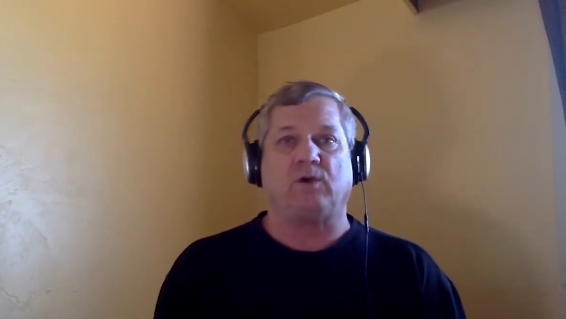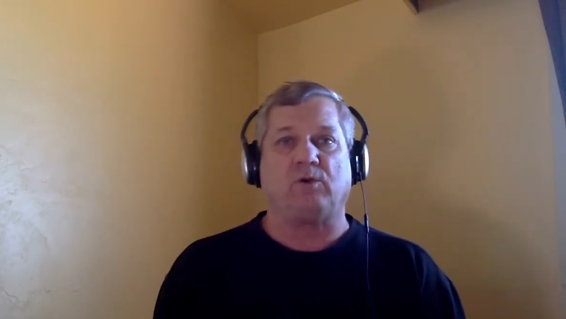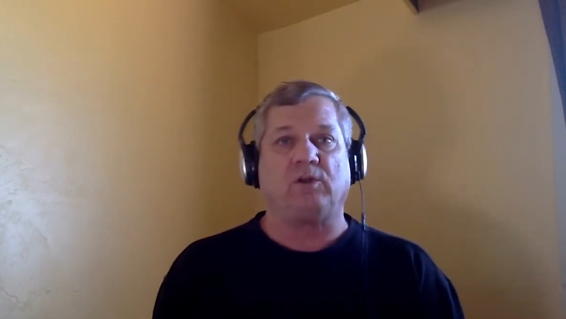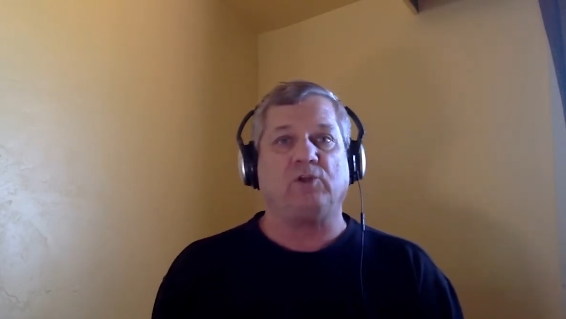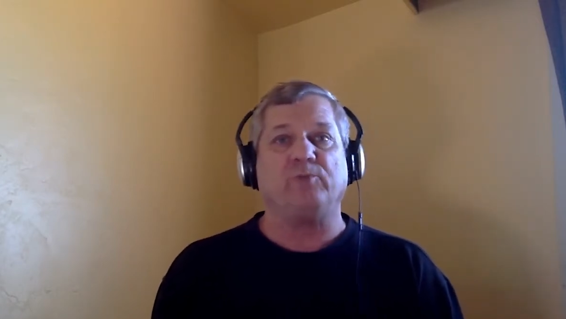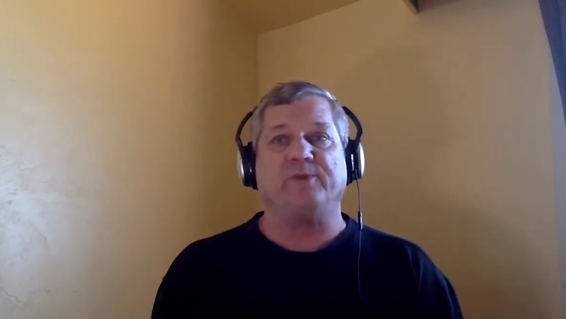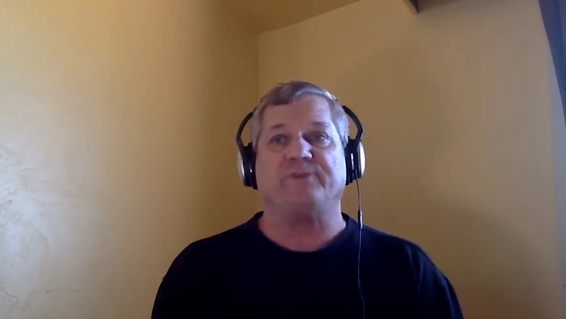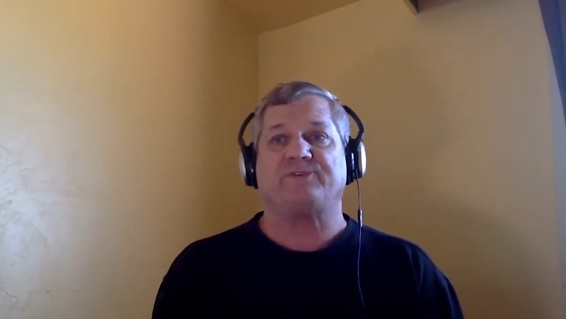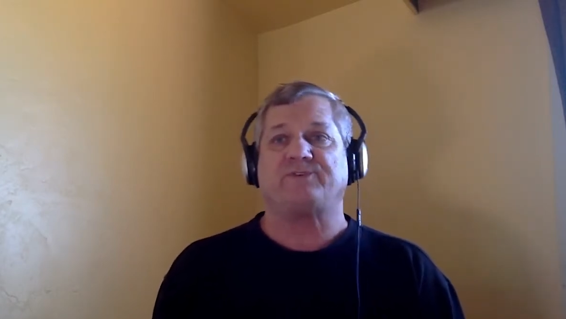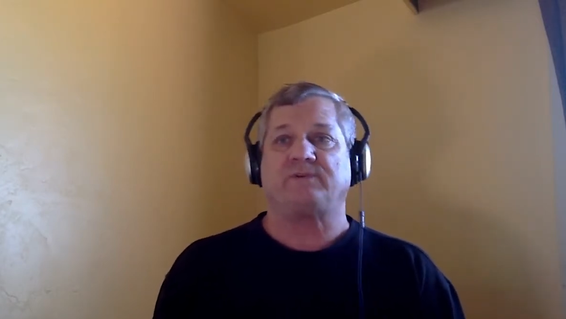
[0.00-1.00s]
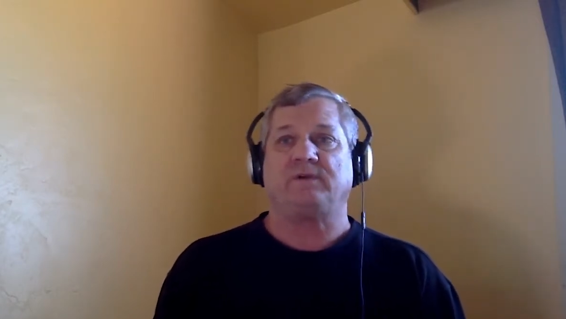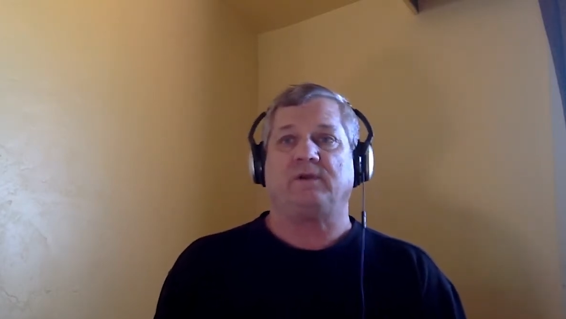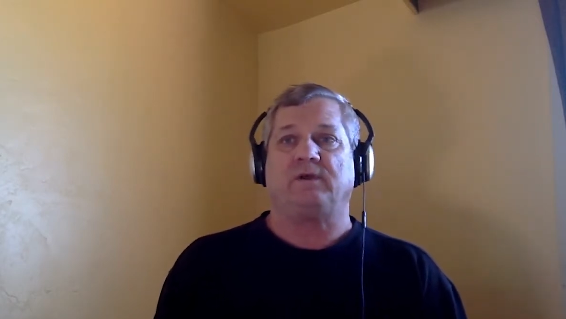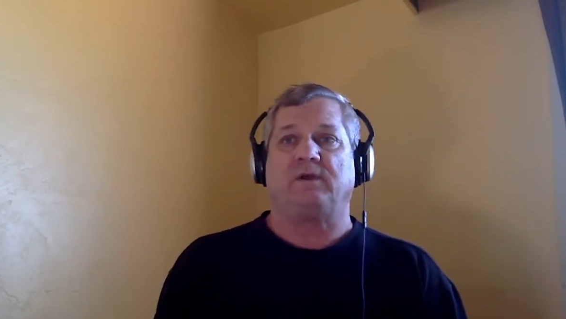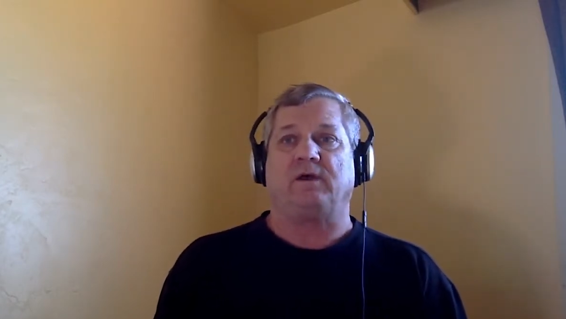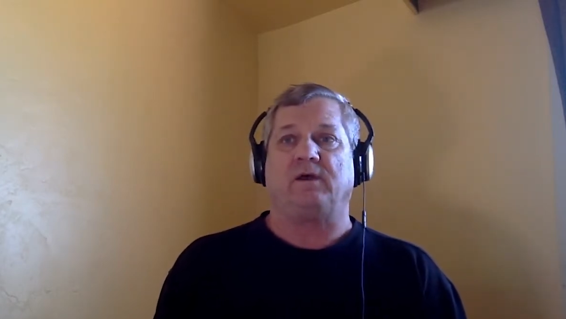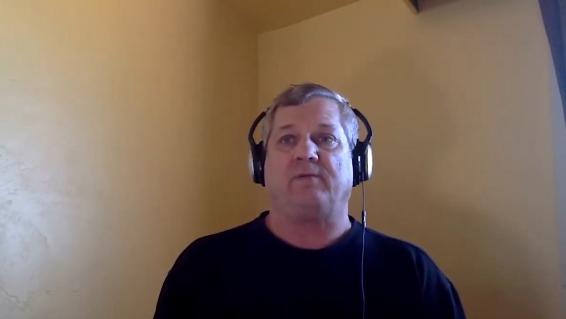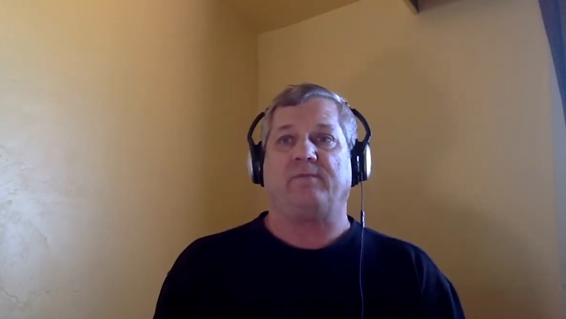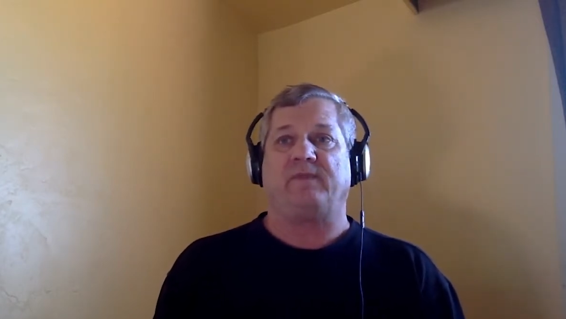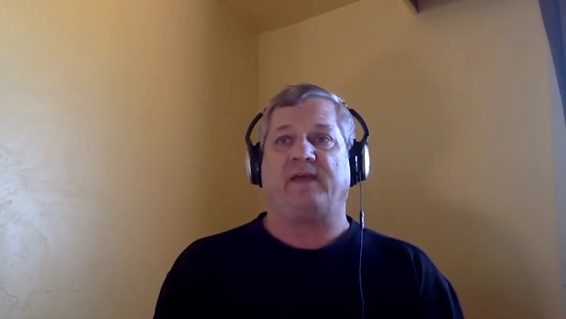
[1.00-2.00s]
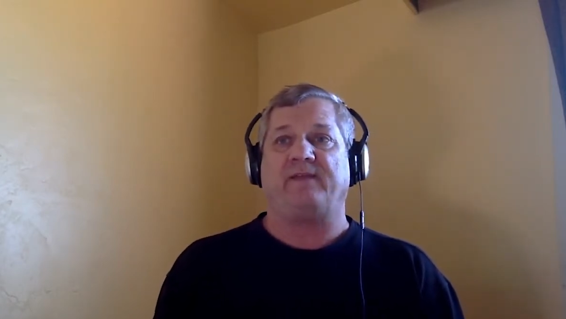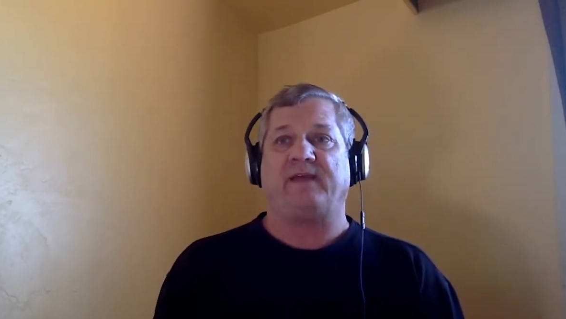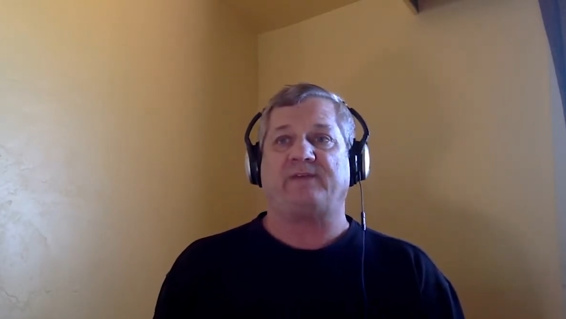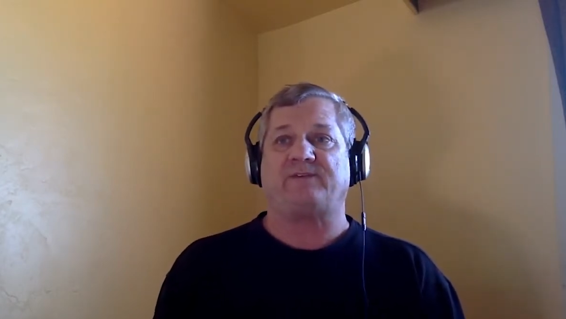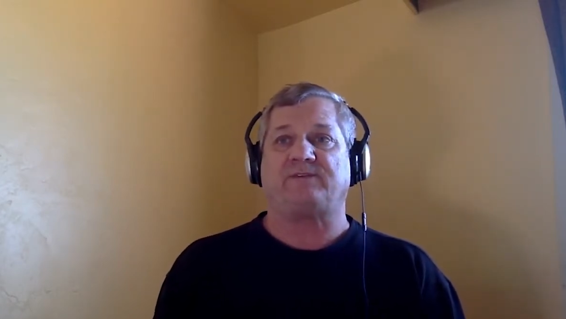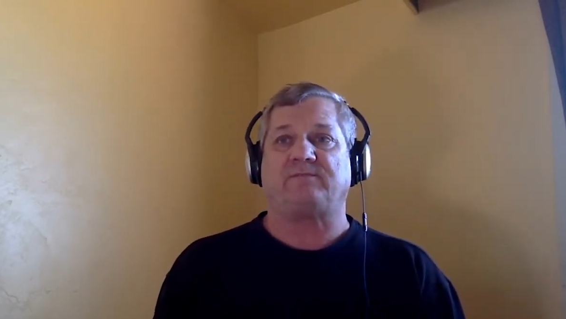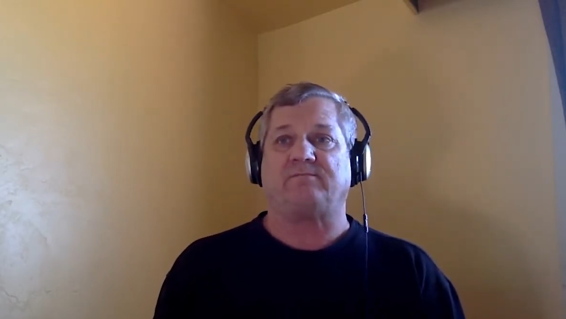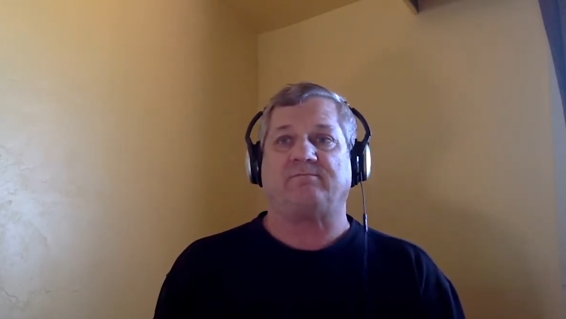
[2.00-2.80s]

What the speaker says: total lumen. That's